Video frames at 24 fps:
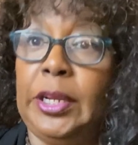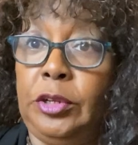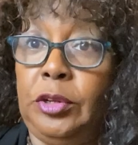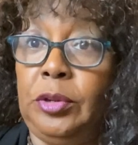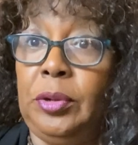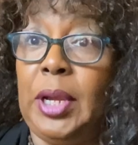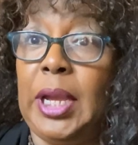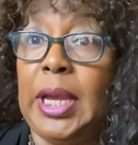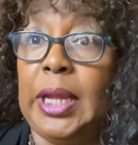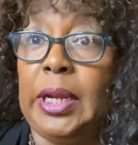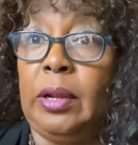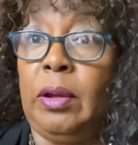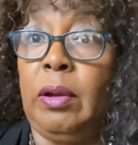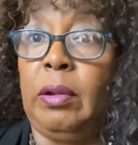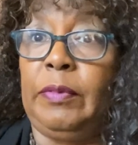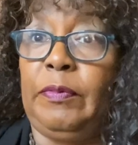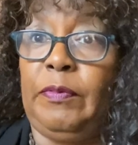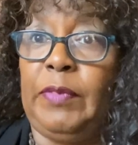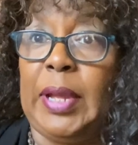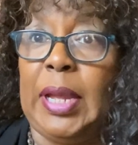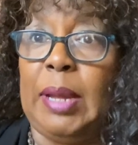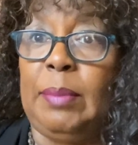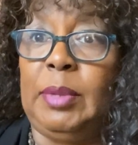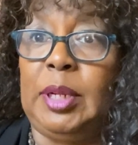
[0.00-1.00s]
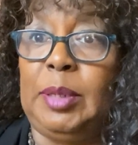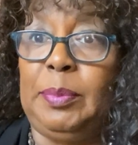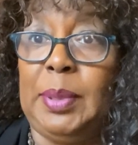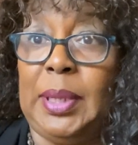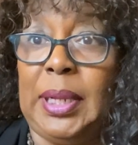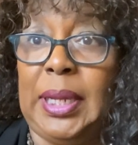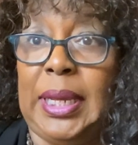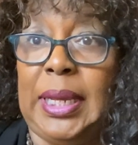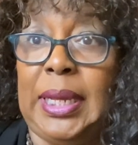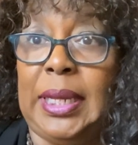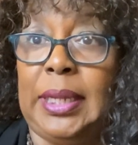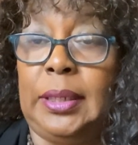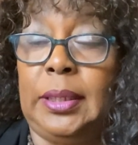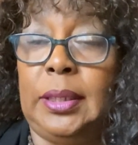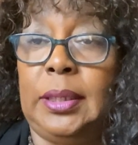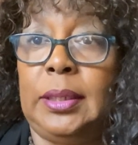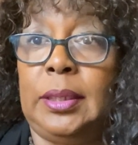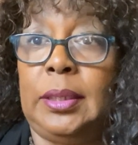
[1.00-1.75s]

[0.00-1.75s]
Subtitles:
you get on a family plan?